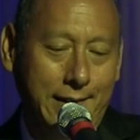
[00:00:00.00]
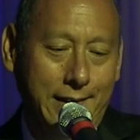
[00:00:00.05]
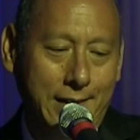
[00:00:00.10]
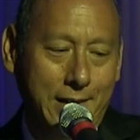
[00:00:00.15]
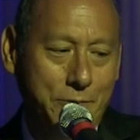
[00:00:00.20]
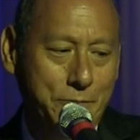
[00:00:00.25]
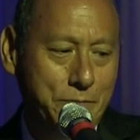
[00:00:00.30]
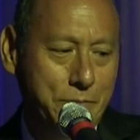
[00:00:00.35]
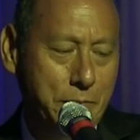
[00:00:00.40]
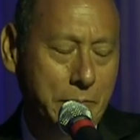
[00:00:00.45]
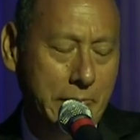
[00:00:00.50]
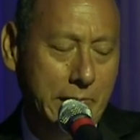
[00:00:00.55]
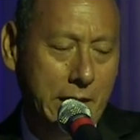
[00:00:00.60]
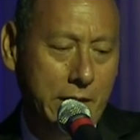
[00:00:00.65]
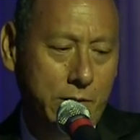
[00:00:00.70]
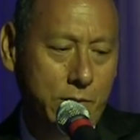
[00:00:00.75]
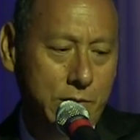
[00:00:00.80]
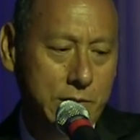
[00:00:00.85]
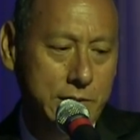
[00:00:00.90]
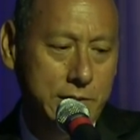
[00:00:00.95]
Um,
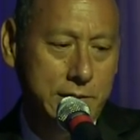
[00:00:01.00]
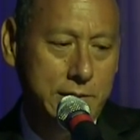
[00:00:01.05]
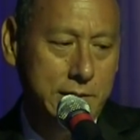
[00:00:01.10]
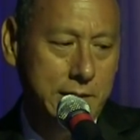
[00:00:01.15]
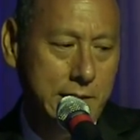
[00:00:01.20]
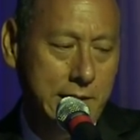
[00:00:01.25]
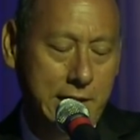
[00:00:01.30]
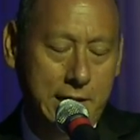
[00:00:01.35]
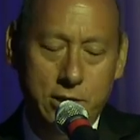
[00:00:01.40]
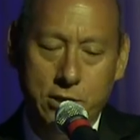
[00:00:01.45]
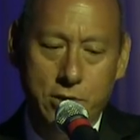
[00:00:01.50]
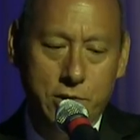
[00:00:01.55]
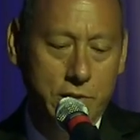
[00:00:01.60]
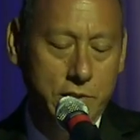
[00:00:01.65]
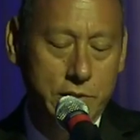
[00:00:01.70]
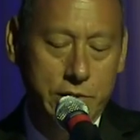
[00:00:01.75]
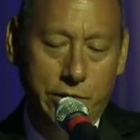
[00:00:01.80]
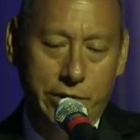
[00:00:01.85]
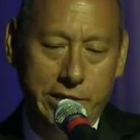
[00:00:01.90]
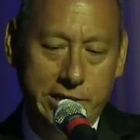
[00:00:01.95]
and of course, the
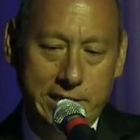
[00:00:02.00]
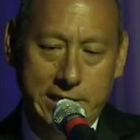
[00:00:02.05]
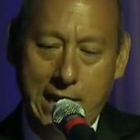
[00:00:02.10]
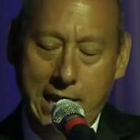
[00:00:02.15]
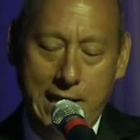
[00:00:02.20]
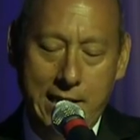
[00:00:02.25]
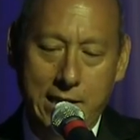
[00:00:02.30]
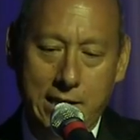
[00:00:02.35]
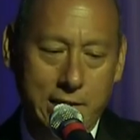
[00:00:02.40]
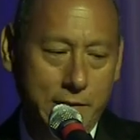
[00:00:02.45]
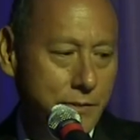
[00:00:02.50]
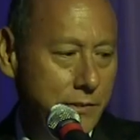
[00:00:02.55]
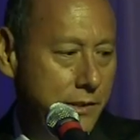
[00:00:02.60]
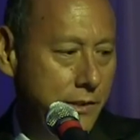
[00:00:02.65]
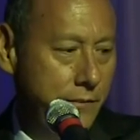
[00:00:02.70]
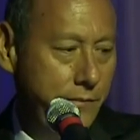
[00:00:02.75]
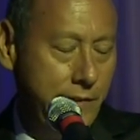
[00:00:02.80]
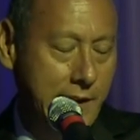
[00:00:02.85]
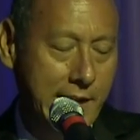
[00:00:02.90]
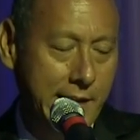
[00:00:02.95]
interns always hated
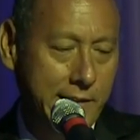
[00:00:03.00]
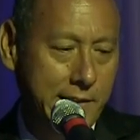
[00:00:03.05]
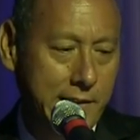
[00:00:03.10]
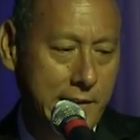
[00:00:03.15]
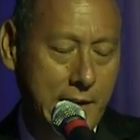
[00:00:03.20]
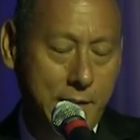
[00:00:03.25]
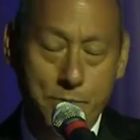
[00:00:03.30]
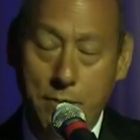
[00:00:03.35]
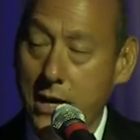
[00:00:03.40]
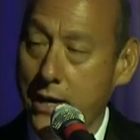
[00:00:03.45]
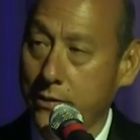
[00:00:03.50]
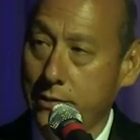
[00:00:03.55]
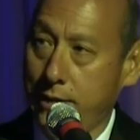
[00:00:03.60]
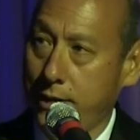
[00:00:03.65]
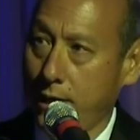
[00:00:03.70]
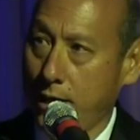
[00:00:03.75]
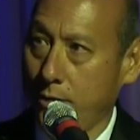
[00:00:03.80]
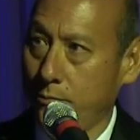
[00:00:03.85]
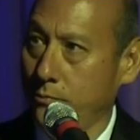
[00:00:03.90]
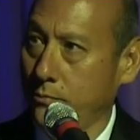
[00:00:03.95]
the fact that I
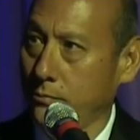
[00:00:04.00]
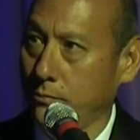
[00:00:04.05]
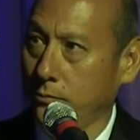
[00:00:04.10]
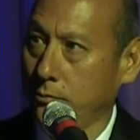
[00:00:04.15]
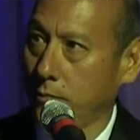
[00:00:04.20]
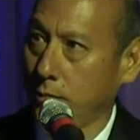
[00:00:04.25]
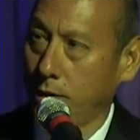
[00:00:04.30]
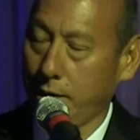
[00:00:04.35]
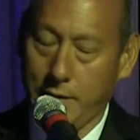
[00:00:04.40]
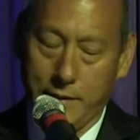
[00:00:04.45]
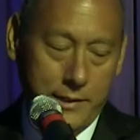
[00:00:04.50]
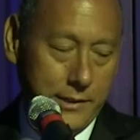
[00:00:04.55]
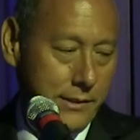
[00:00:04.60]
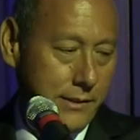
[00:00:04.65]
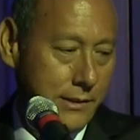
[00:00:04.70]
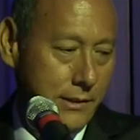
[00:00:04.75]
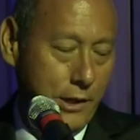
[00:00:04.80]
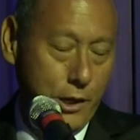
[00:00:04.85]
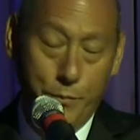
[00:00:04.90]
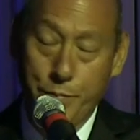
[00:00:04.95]
made them uh,
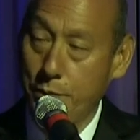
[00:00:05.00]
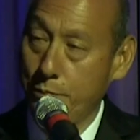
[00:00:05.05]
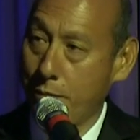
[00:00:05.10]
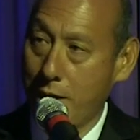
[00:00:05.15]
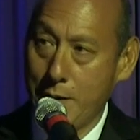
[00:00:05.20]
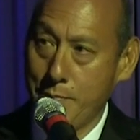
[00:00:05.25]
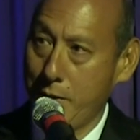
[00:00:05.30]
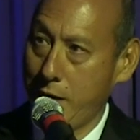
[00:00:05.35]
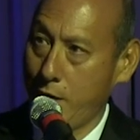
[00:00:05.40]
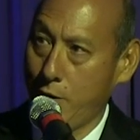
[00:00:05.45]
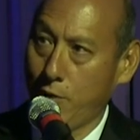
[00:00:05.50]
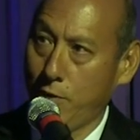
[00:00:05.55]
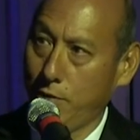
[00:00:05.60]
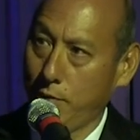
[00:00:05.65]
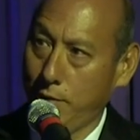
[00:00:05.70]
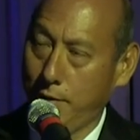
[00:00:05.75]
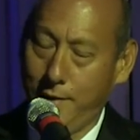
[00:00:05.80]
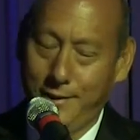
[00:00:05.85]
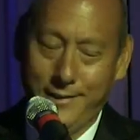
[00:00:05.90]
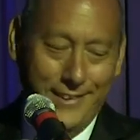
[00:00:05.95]
open my
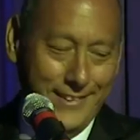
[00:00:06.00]
mail.